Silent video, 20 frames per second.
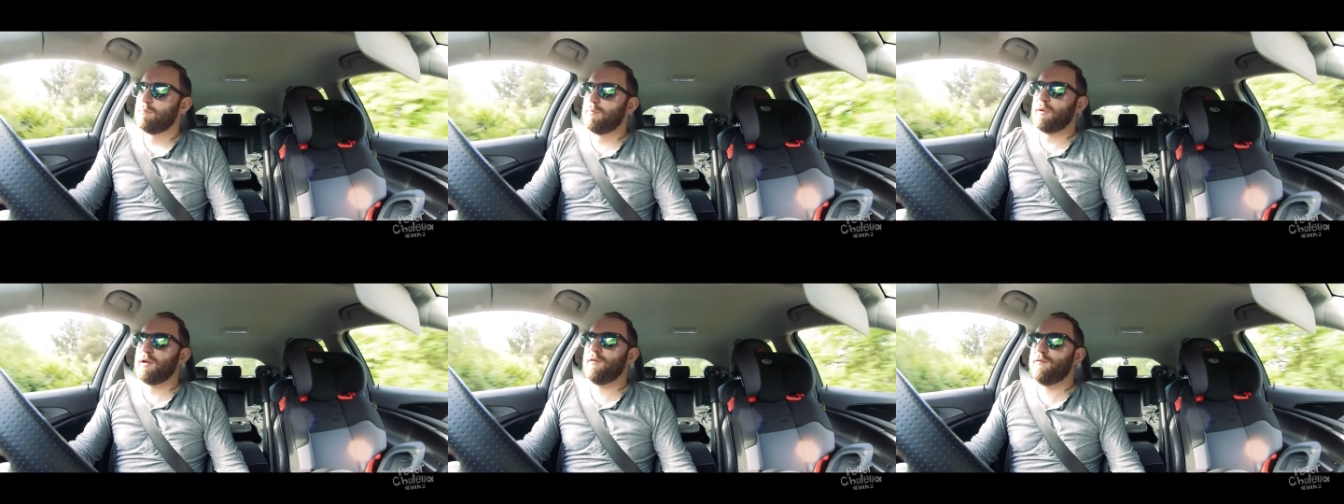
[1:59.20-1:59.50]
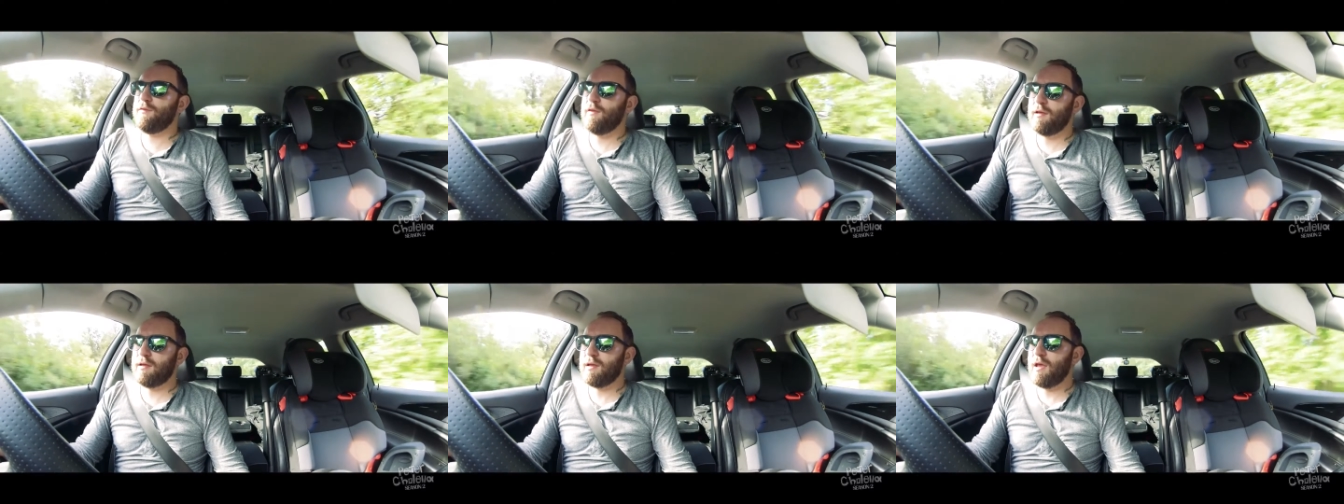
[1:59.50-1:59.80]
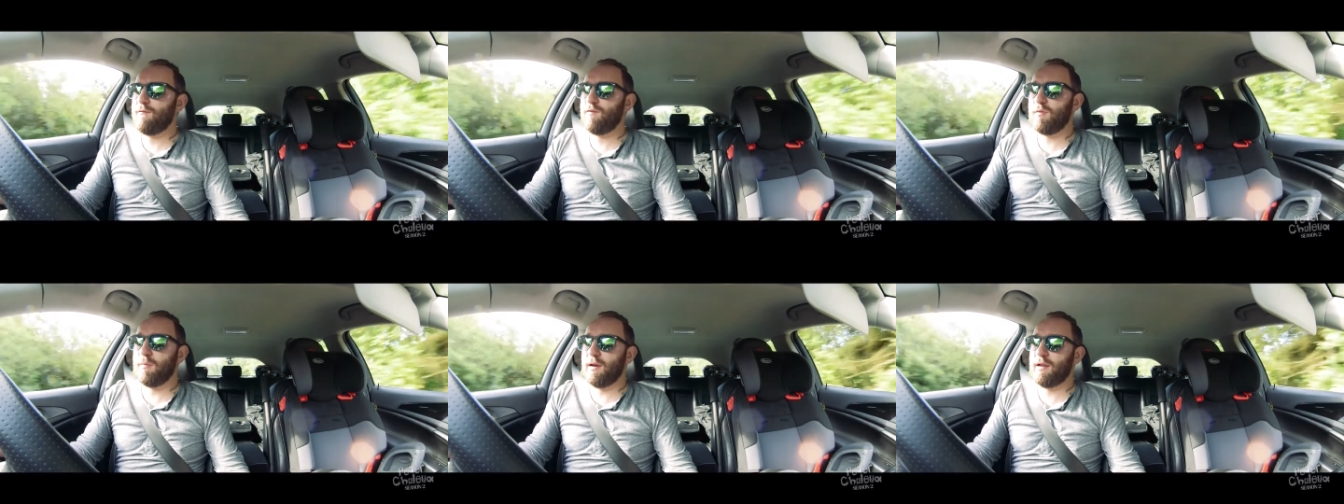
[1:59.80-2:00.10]
But I think
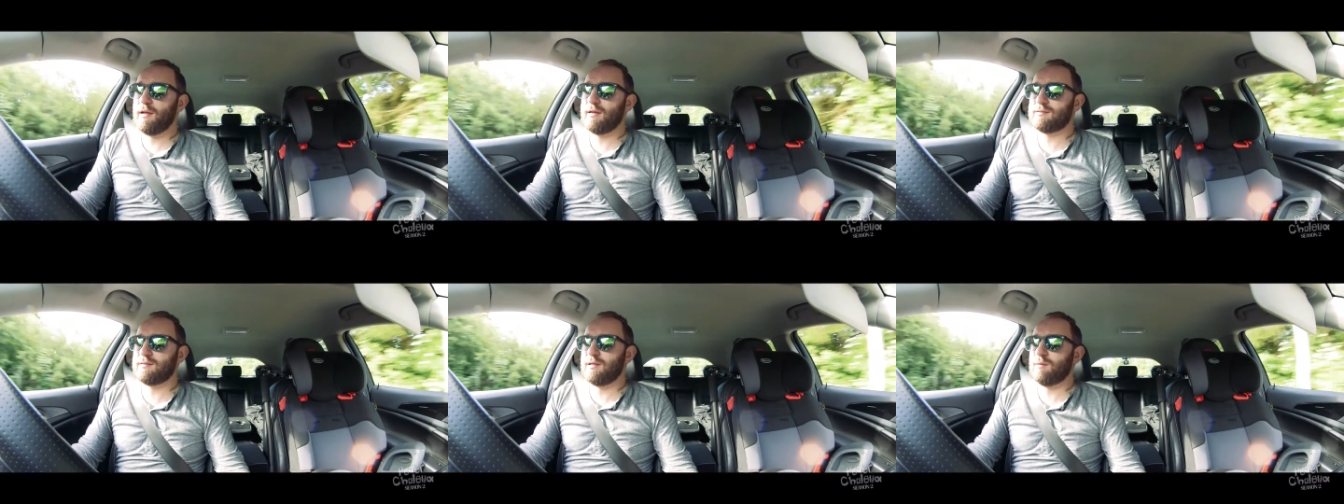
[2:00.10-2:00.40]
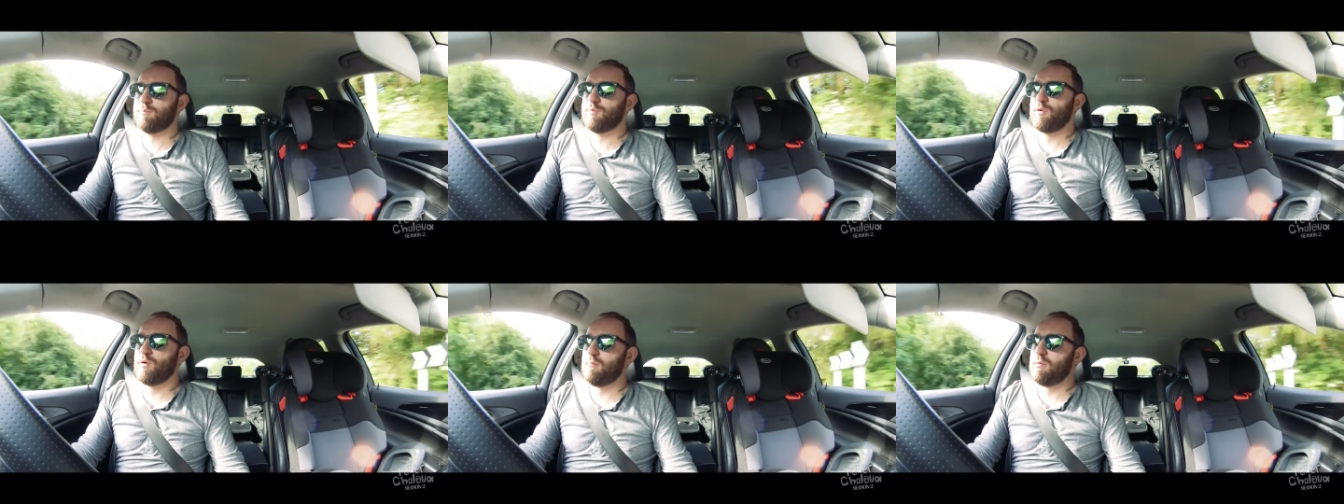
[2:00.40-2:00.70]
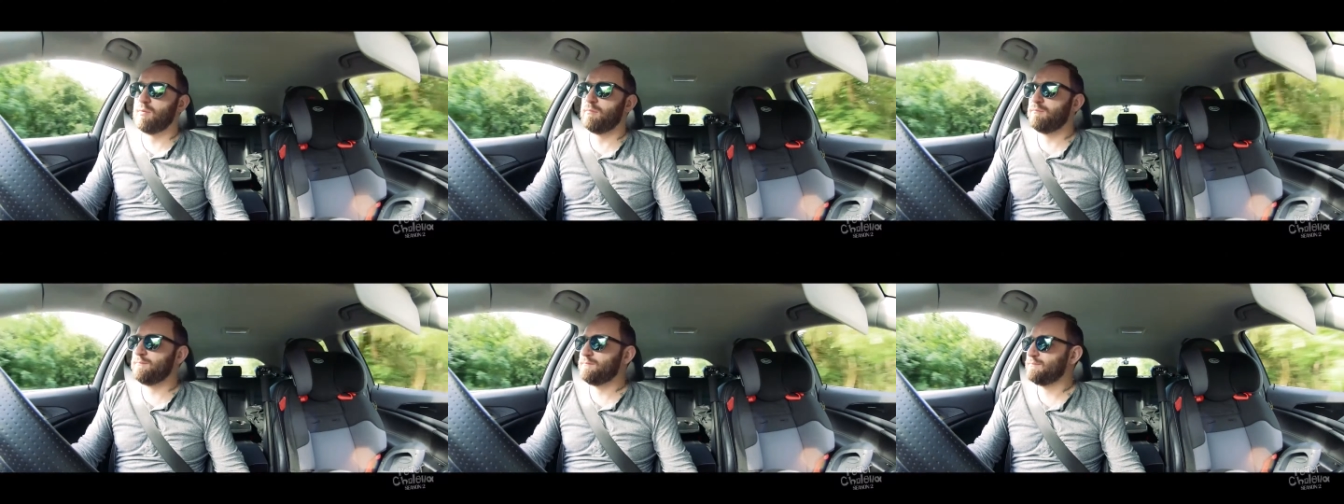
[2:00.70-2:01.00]
everybody has that
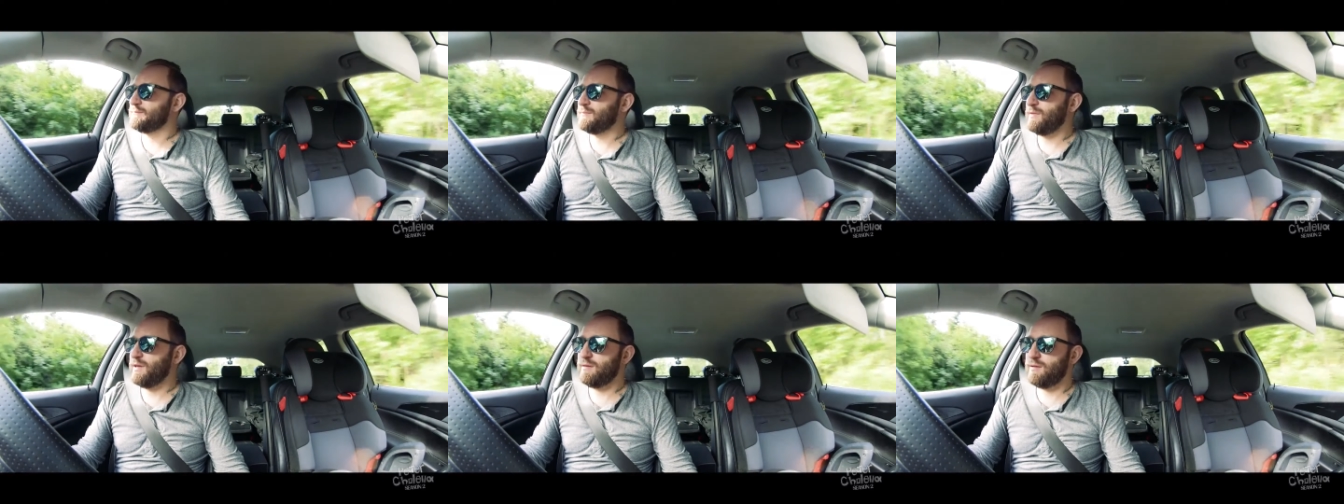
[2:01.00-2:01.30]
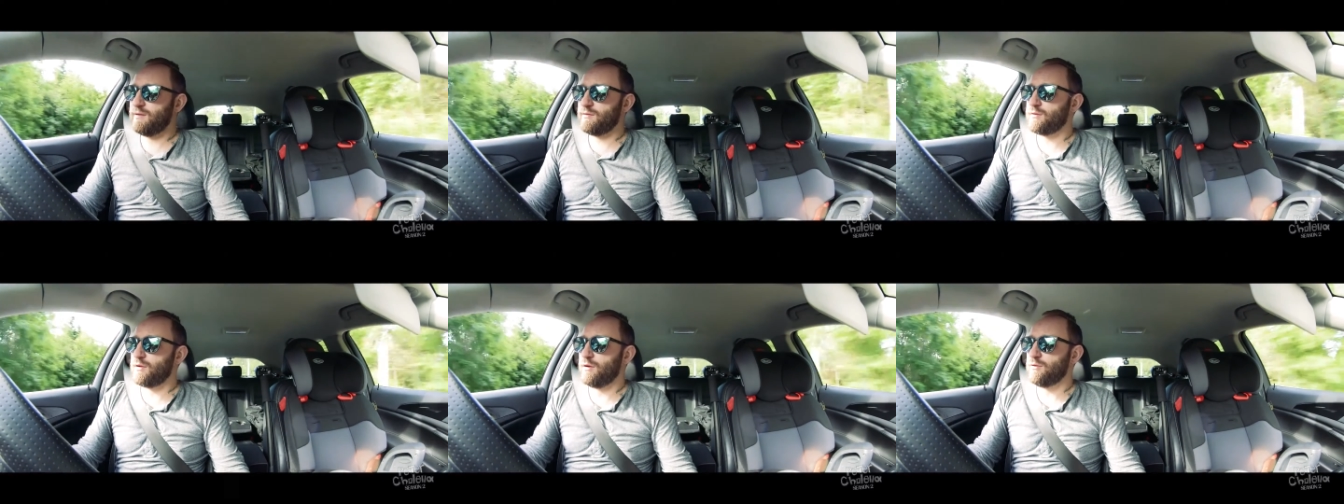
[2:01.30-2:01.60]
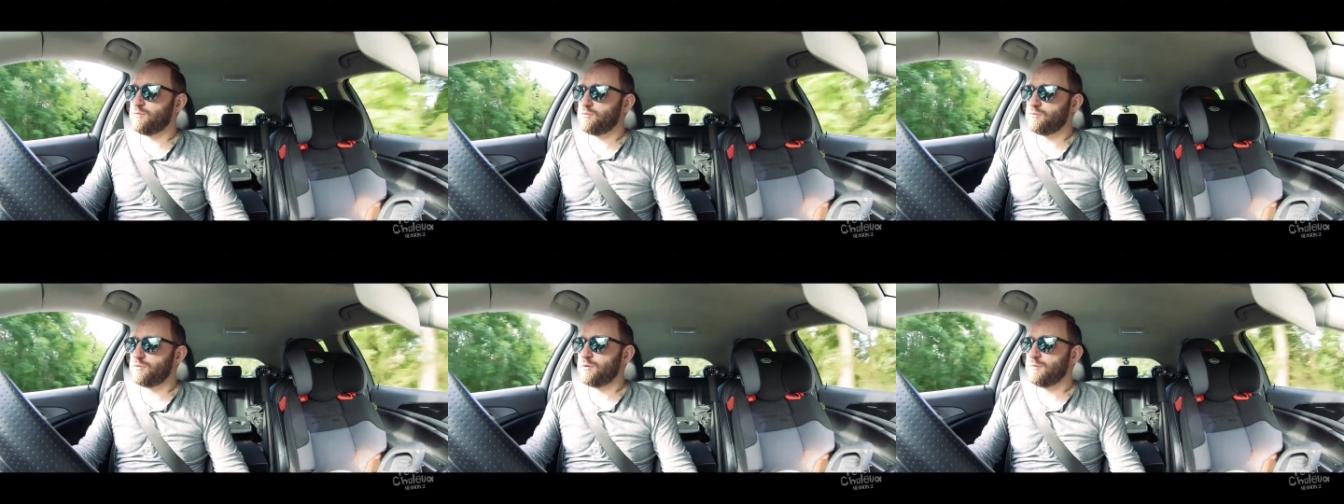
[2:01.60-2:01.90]
problem in this
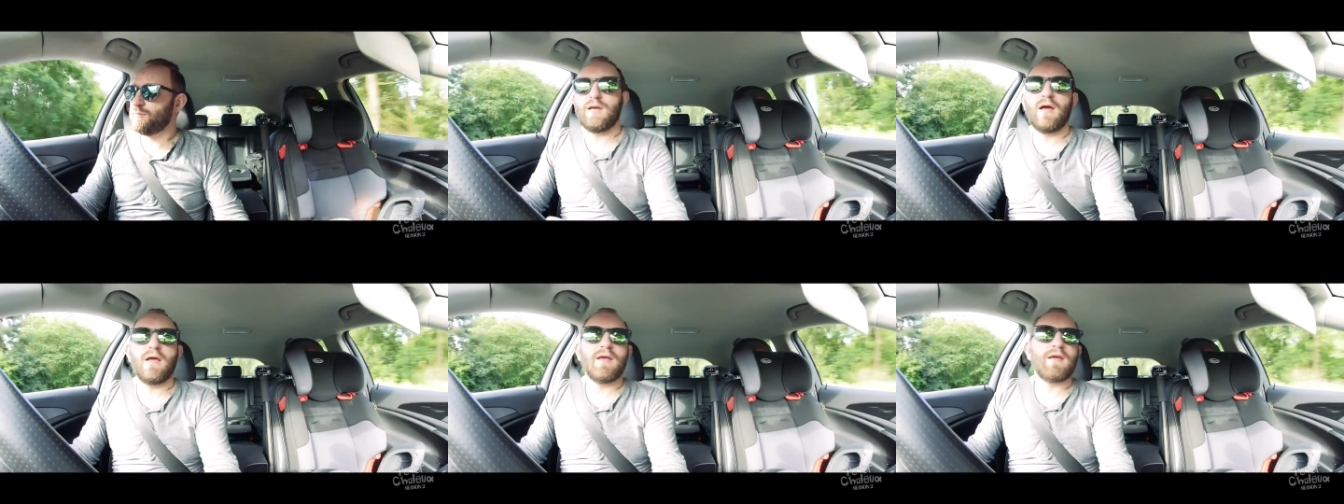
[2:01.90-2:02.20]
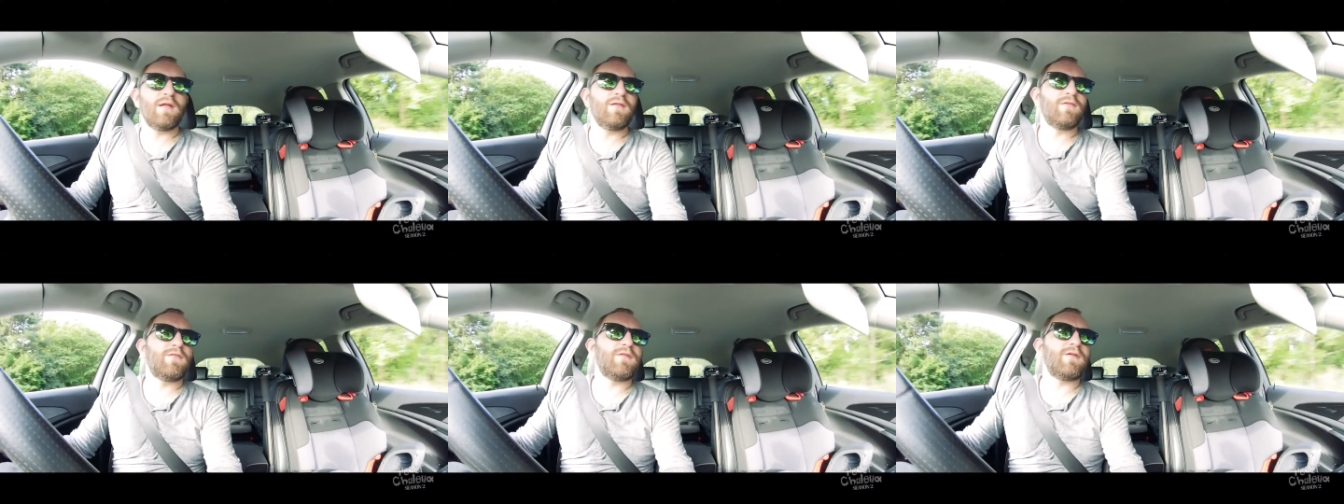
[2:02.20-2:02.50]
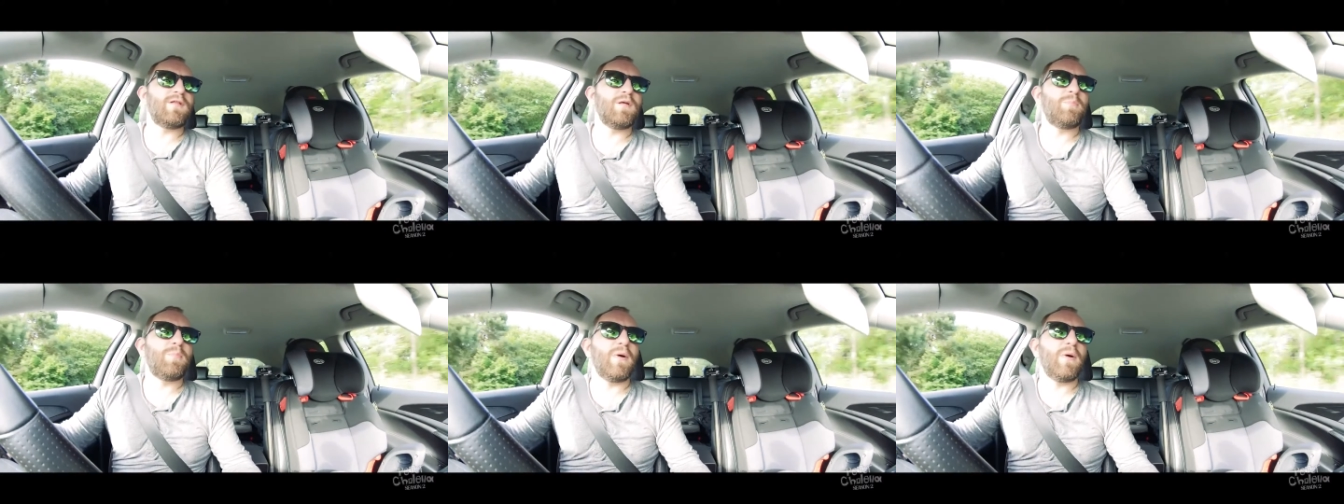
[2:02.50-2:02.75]
country. I can see the